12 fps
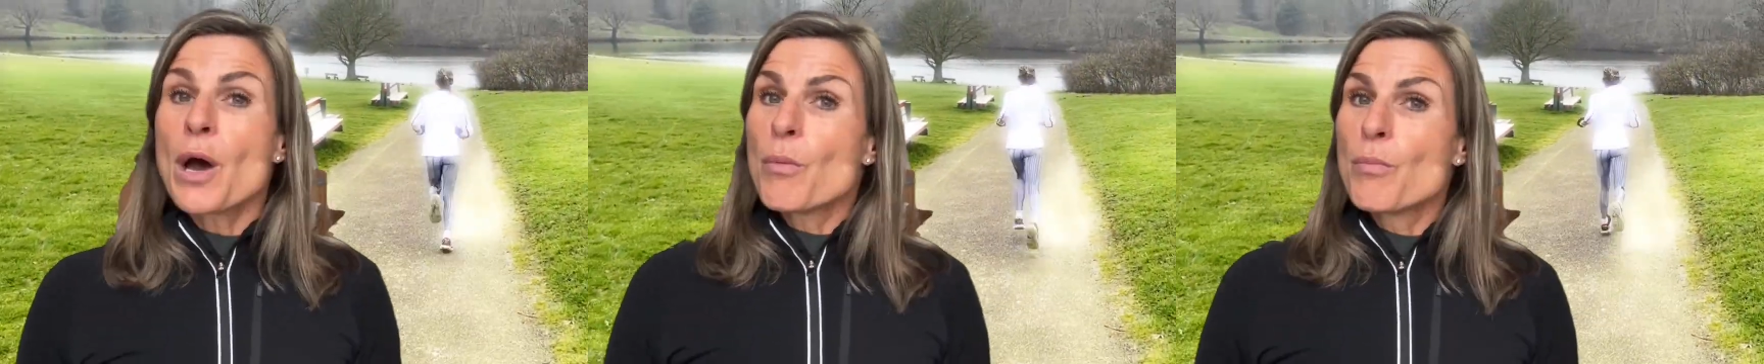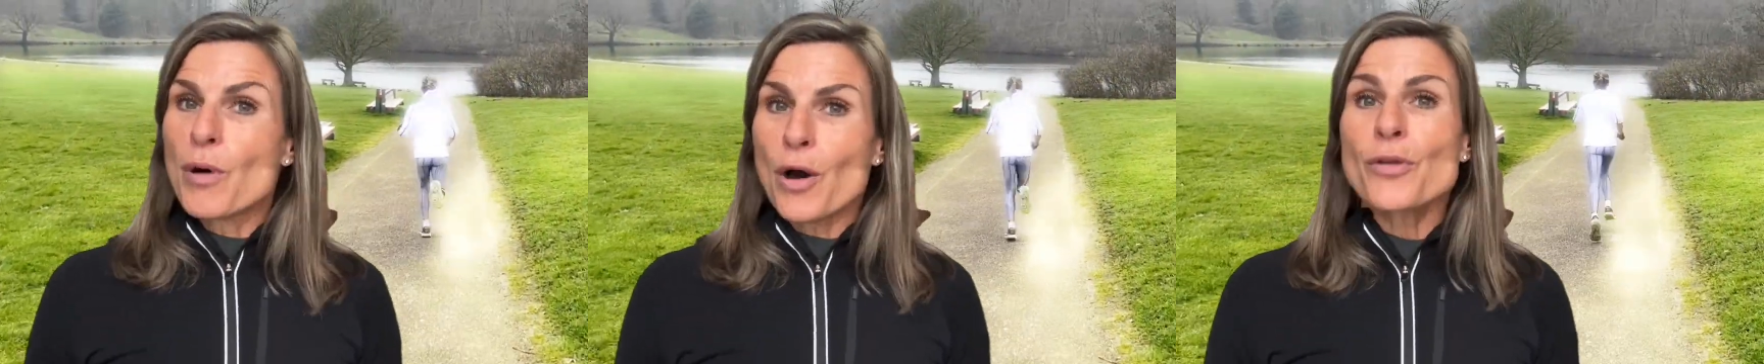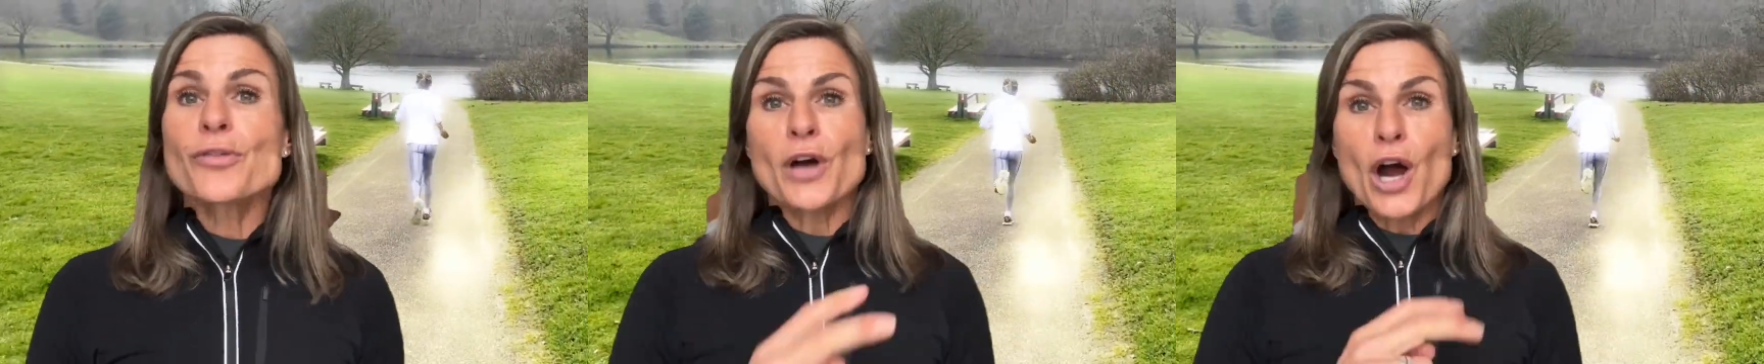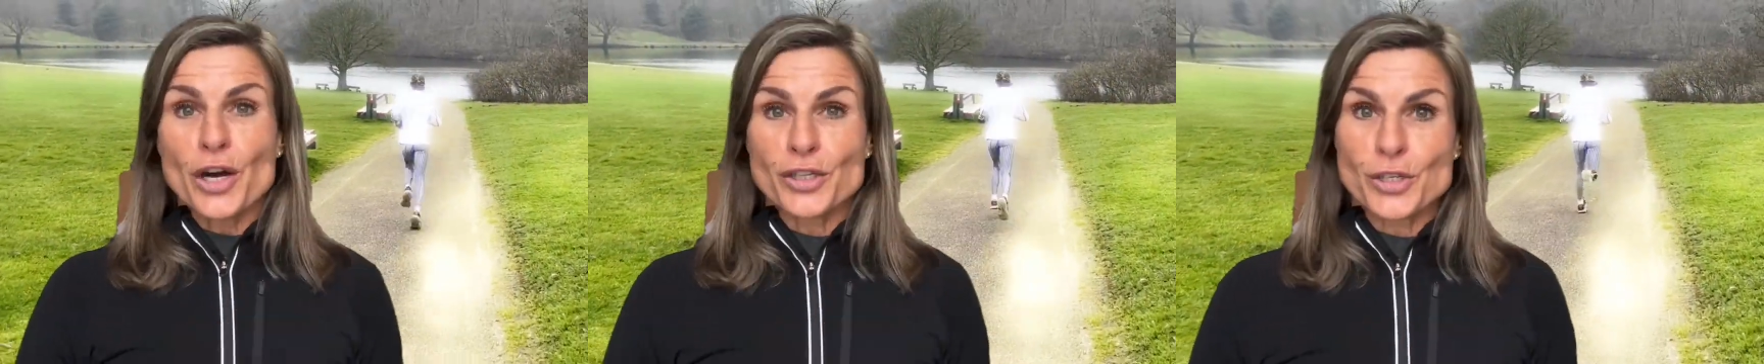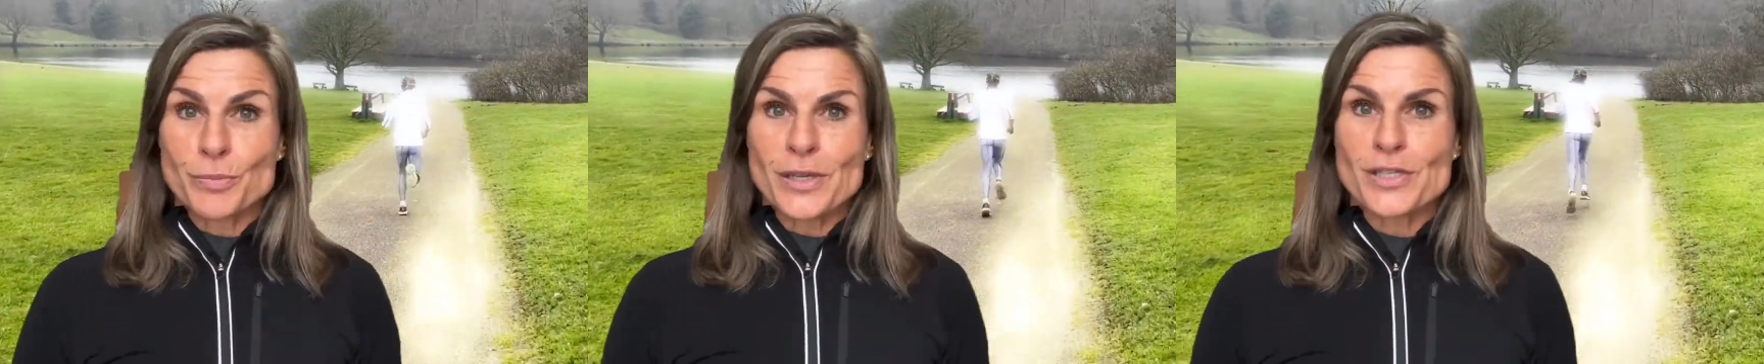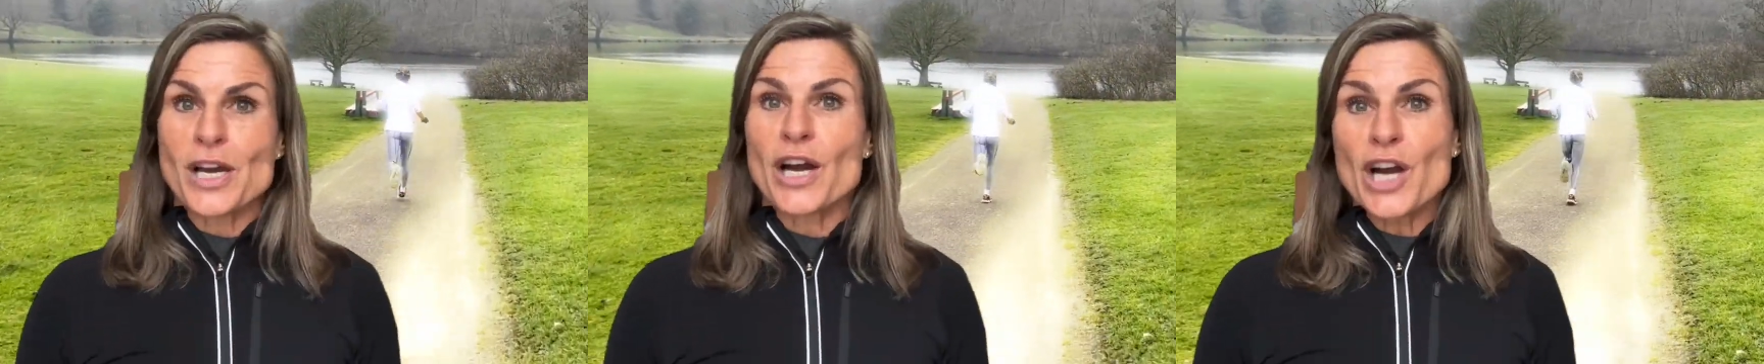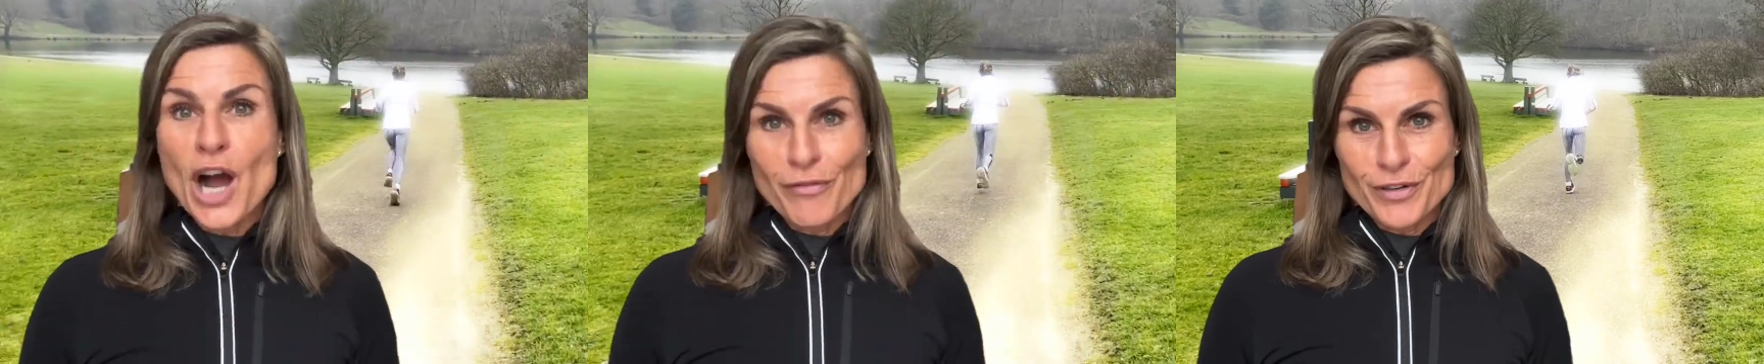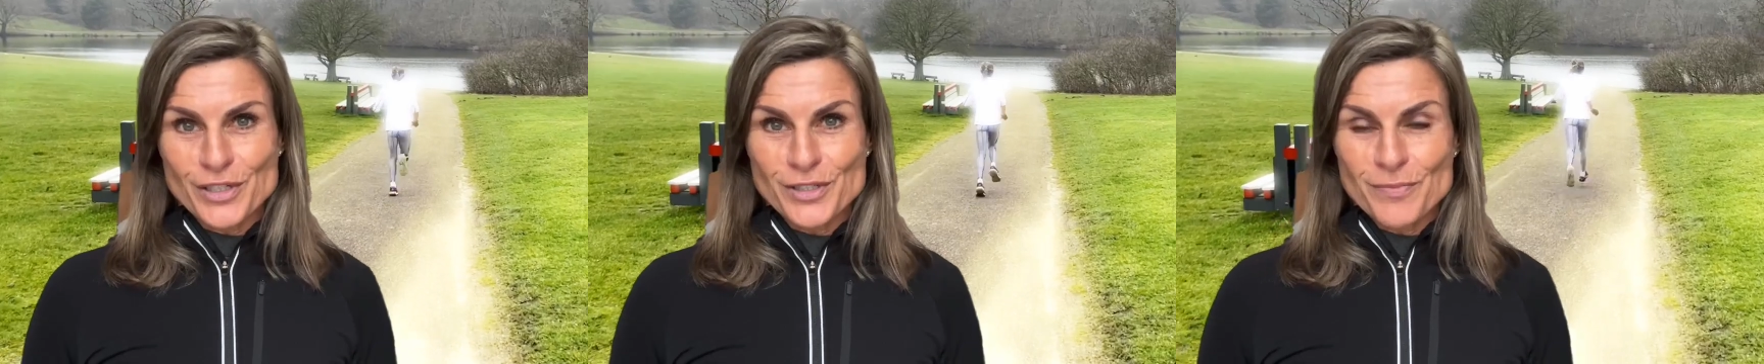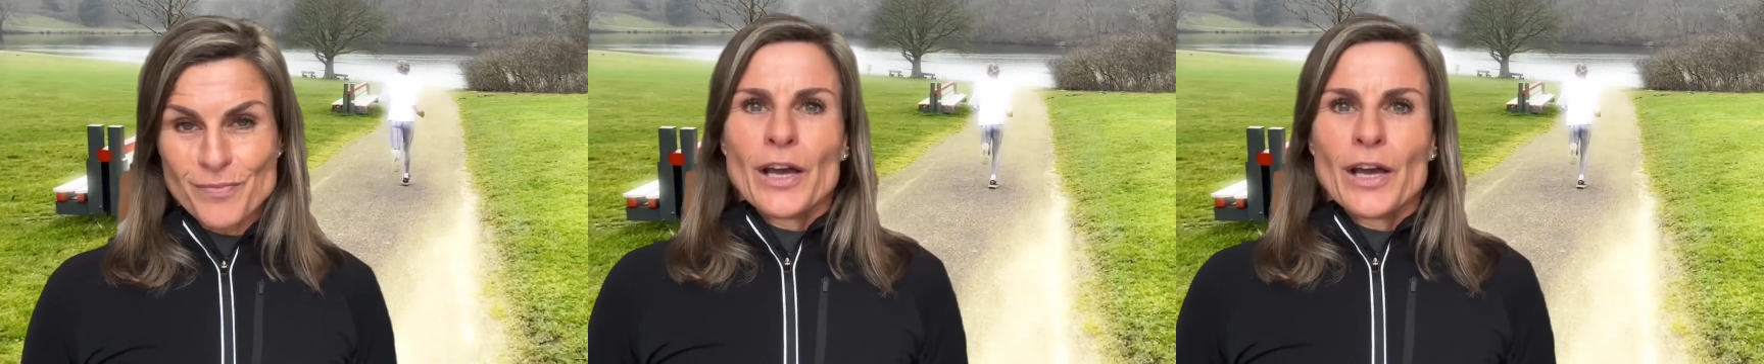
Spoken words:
both arguments are covered.